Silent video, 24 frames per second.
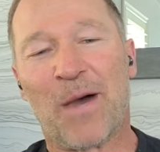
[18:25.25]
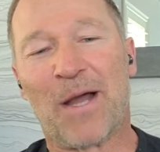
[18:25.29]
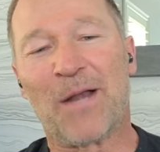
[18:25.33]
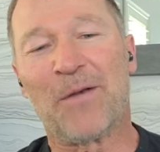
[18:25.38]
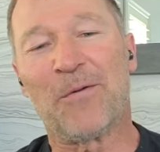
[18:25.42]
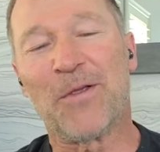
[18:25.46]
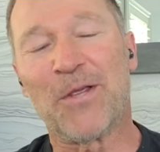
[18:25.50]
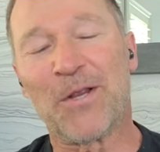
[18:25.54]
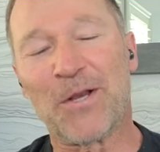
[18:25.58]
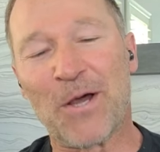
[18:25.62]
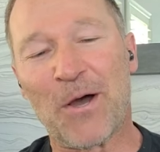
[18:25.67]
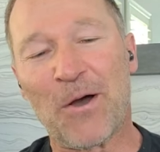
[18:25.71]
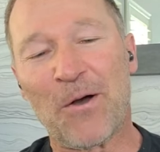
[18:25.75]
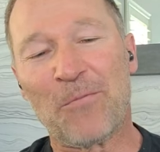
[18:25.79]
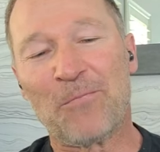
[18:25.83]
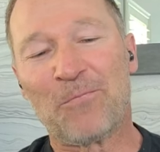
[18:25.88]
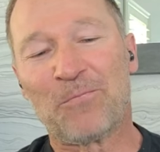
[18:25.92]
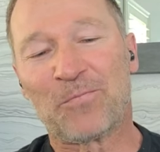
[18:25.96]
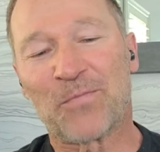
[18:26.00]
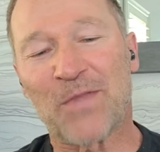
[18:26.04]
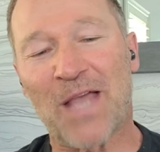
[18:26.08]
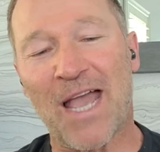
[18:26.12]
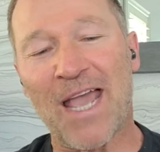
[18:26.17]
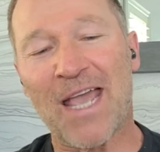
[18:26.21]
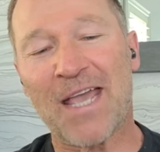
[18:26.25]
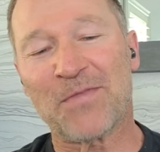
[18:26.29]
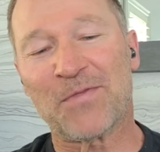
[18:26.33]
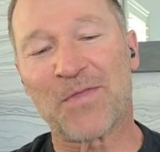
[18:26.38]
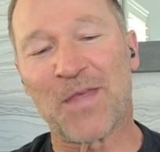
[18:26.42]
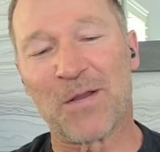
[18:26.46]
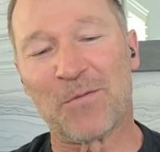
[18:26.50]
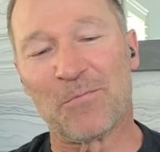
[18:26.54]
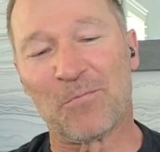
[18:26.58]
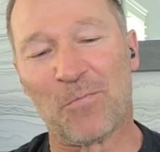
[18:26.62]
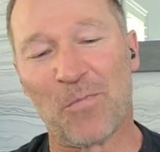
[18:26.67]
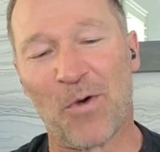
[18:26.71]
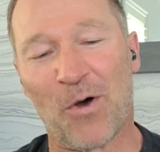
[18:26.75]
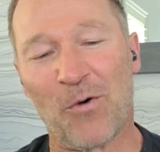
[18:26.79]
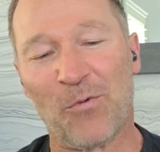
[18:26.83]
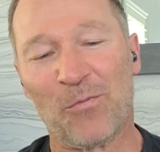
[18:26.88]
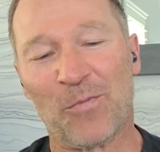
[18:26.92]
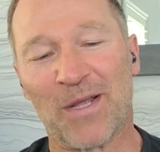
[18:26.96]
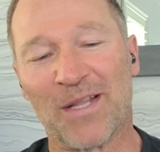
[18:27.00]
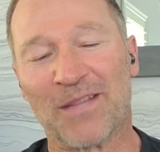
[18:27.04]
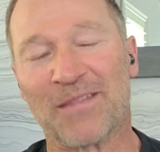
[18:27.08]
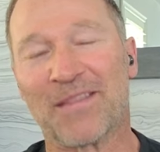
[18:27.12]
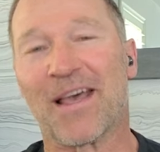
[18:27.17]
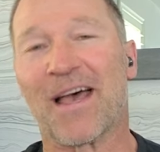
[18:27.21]
But, you know, I had that
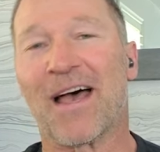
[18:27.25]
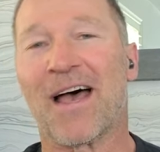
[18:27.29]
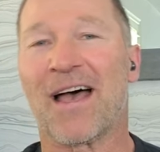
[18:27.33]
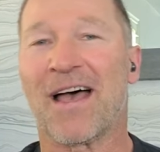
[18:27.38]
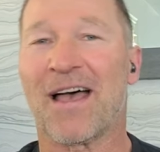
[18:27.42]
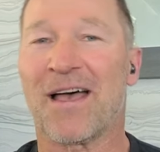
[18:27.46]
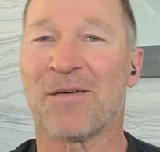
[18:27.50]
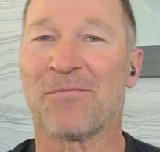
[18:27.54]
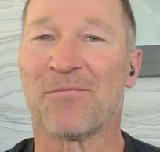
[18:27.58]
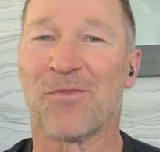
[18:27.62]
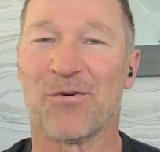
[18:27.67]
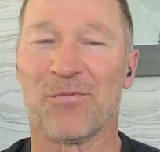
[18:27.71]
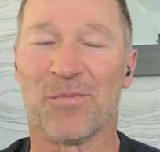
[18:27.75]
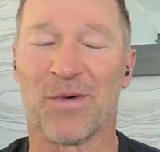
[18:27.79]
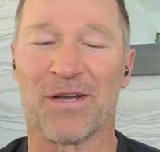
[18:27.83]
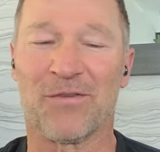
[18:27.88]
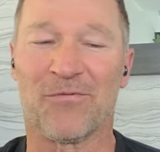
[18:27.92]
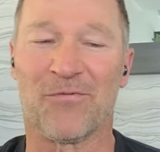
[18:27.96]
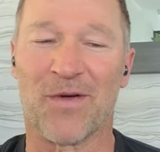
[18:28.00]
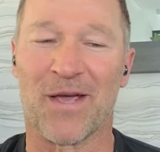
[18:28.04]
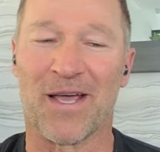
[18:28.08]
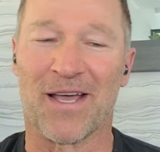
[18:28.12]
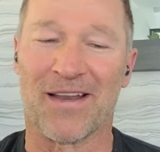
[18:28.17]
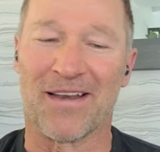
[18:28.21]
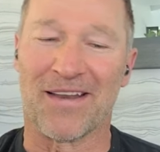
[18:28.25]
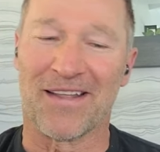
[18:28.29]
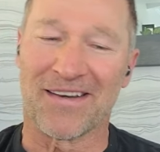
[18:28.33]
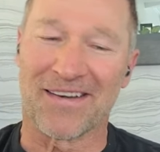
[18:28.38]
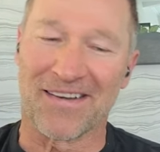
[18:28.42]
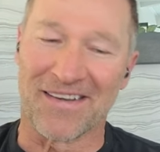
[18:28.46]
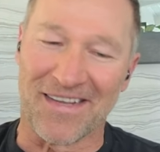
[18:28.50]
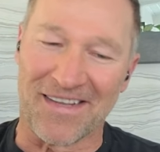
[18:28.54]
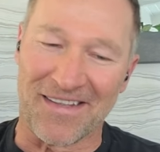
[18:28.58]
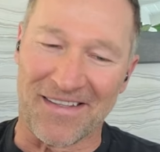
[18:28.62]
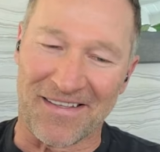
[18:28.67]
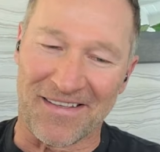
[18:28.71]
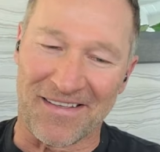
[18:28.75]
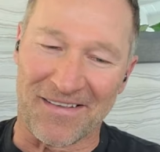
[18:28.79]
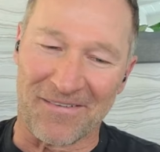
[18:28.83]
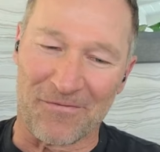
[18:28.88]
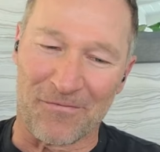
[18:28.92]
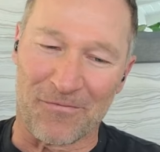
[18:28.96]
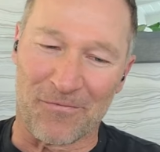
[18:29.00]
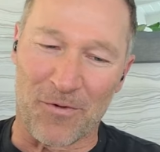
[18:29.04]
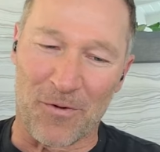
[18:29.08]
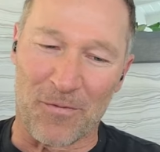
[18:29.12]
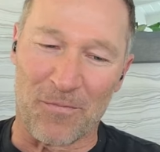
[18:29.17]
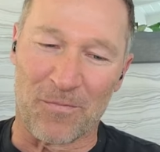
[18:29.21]
moment, the aha moment, where literally
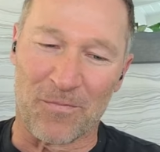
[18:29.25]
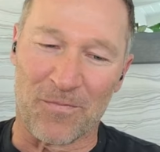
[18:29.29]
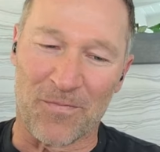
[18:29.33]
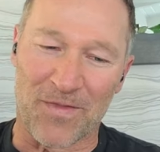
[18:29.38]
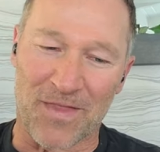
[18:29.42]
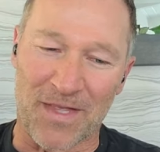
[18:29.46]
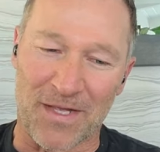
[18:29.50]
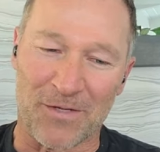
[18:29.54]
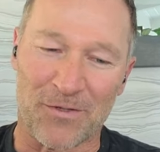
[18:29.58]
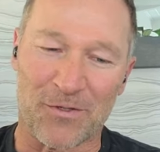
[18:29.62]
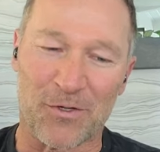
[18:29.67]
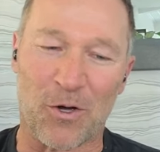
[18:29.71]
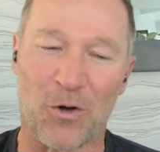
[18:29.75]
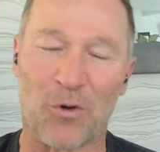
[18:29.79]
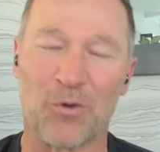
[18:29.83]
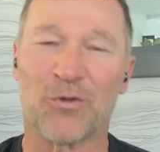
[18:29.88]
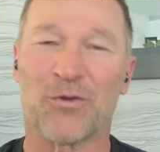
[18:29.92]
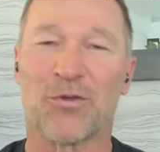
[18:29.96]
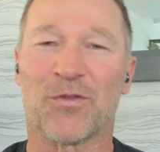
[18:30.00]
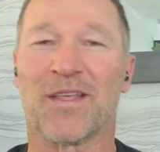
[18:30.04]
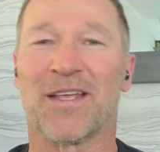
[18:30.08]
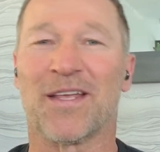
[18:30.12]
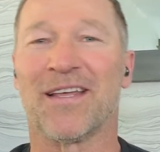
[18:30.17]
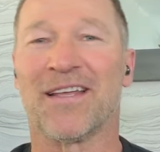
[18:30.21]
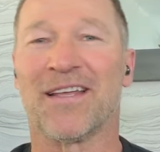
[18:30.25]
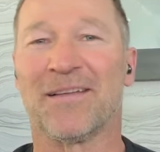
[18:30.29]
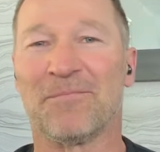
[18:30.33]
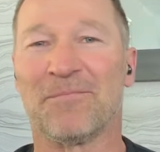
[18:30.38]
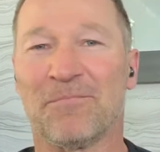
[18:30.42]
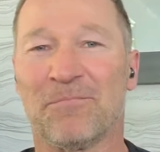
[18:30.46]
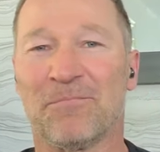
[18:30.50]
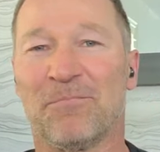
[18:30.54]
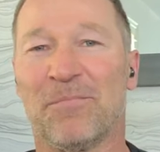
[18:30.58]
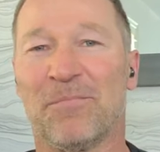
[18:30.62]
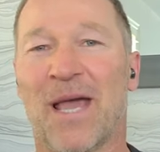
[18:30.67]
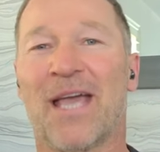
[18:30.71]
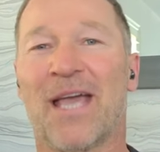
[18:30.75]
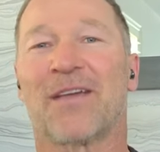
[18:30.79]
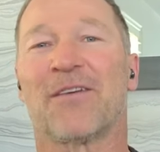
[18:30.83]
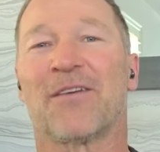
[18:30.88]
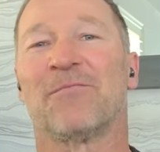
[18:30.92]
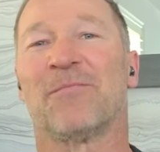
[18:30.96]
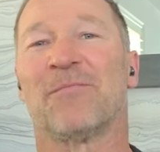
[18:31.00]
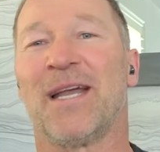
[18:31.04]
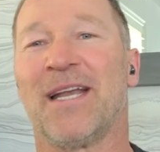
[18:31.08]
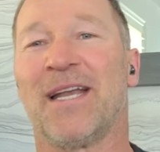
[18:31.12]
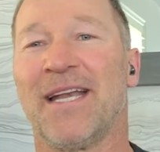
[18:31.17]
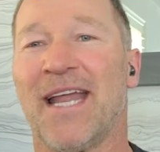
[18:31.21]
from the toe to the back
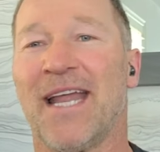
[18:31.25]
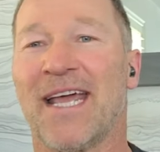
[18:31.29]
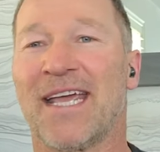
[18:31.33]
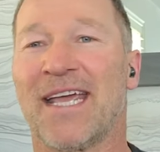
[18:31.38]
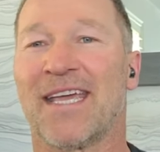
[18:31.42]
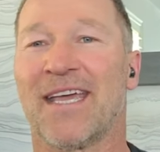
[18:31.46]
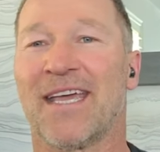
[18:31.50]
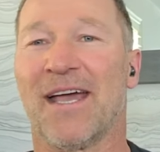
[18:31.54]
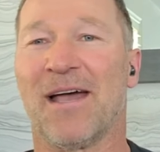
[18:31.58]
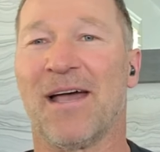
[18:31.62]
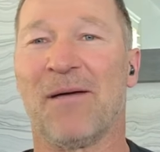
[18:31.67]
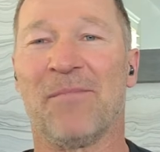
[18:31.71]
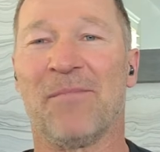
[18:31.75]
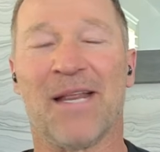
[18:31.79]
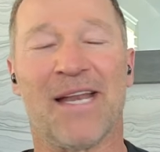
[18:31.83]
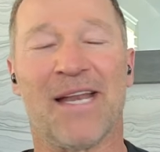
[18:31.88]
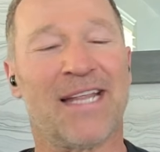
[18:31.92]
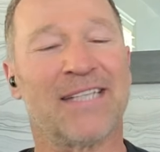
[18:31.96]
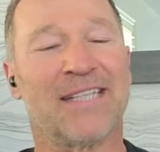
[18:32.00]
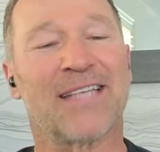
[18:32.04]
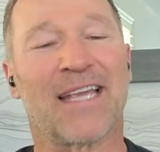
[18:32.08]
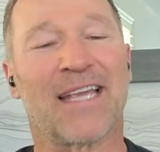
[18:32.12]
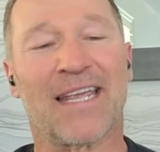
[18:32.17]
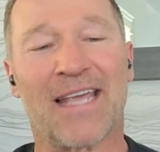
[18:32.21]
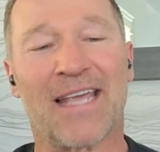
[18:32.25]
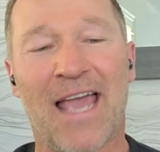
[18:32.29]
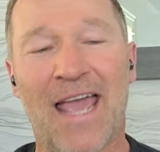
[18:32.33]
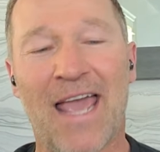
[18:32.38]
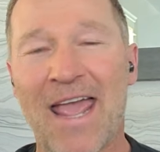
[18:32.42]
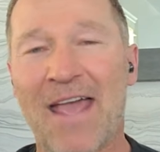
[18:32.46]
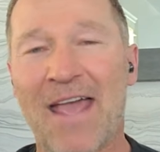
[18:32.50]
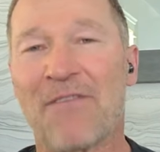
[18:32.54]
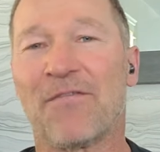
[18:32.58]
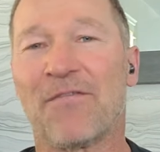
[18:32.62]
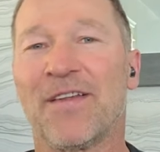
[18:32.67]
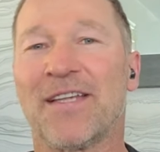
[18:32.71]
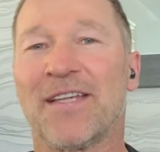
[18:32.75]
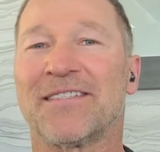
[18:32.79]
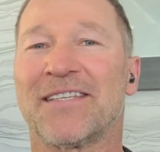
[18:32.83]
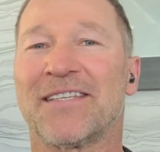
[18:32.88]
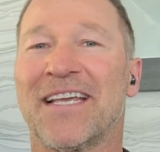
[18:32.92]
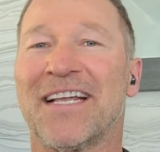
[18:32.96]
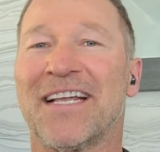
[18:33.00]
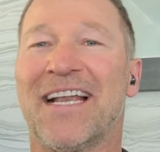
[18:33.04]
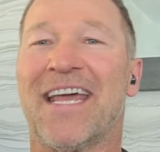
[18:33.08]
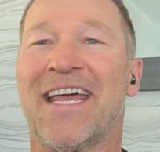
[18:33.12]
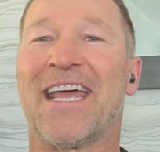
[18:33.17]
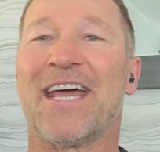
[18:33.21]
of my neck hair, I mean, it's like every
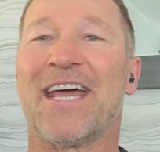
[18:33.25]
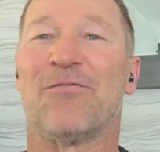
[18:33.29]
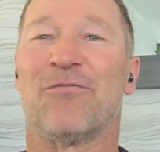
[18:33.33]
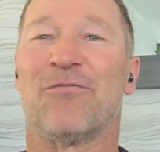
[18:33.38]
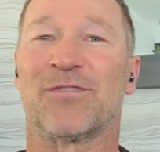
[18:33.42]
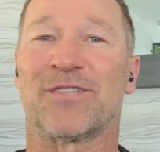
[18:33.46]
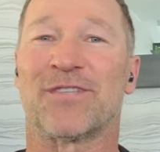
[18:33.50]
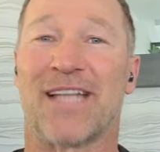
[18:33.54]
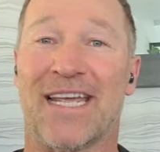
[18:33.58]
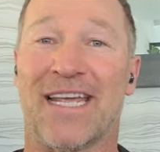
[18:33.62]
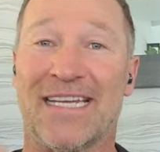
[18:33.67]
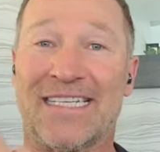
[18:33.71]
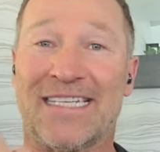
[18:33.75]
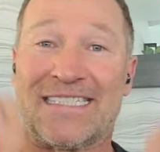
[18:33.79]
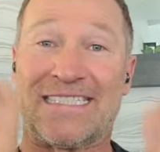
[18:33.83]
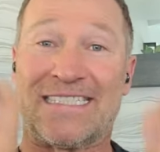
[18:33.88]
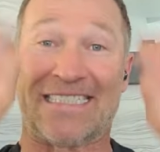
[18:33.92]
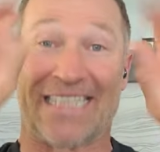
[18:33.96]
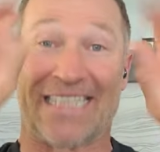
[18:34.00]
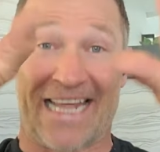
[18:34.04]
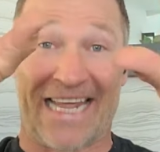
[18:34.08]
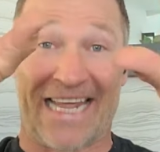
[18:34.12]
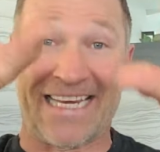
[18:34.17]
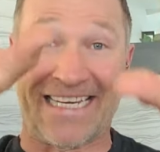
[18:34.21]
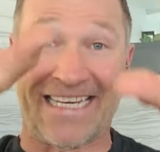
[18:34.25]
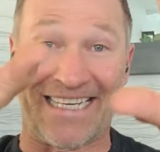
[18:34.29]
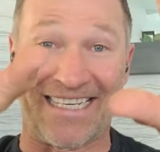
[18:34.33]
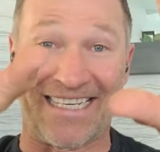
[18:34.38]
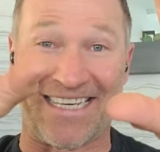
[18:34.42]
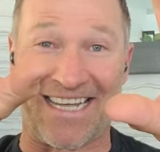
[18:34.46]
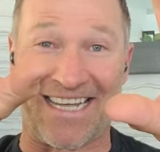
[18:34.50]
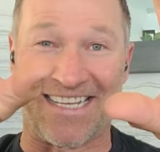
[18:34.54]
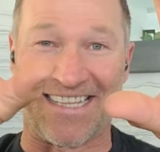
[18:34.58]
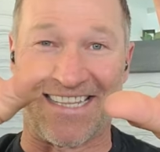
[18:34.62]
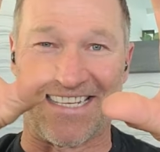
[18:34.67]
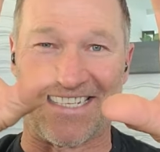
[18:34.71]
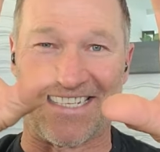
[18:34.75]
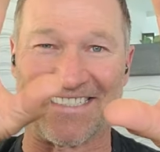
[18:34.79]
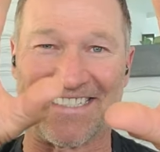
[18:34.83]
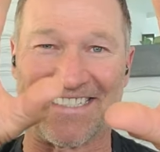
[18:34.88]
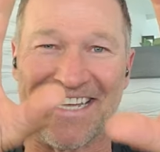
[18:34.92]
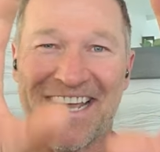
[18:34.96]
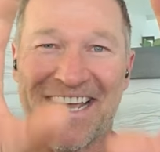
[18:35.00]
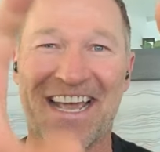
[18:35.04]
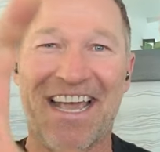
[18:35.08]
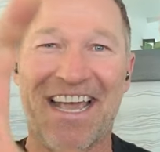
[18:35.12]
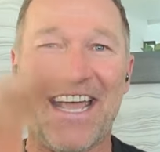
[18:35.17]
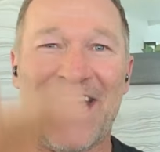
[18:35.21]
single hair was like standing like this.
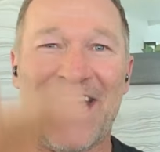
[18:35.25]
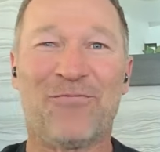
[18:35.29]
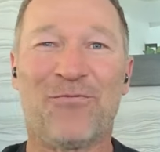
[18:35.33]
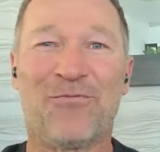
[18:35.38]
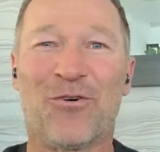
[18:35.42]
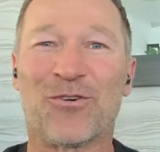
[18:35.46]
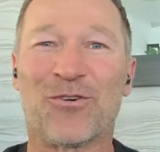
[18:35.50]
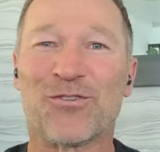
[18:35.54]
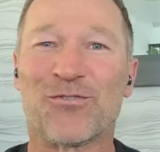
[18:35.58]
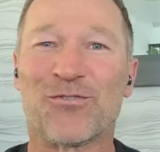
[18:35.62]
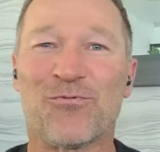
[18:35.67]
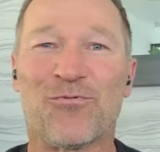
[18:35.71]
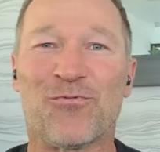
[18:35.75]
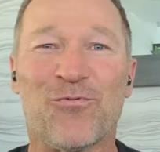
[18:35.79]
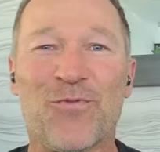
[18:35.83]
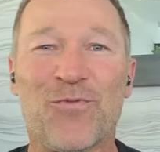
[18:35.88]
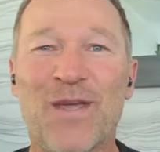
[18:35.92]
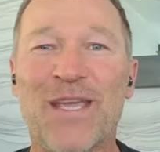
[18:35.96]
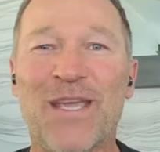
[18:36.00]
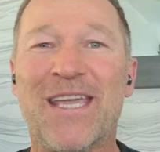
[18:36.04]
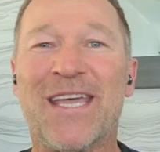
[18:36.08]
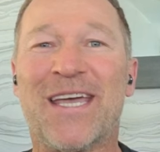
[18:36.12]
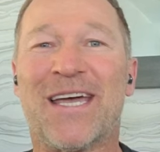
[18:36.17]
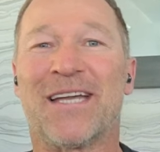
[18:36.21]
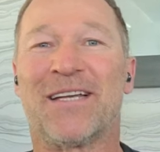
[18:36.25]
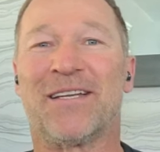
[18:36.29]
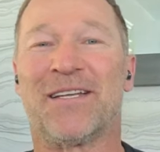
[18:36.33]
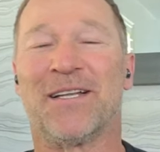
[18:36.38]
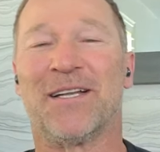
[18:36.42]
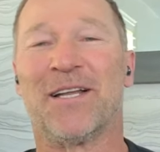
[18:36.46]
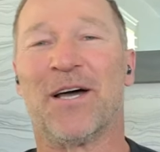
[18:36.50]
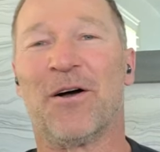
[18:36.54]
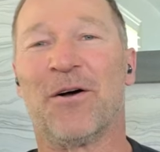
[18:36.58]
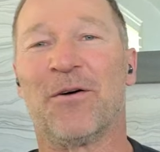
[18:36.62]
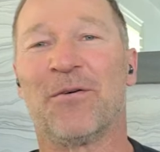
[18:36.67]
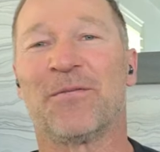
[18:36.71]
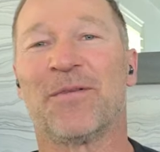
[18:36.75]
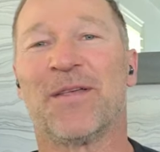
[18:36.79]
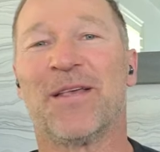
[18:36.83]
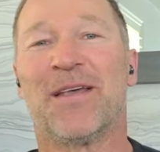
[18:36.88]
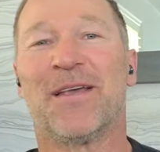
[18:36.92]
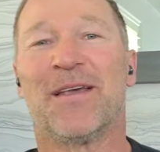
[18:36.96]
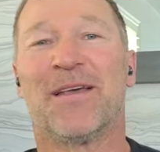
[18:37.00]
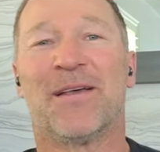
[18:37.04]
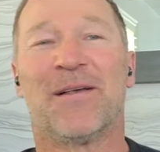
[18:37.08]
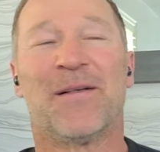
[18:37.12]
It was weird, you know.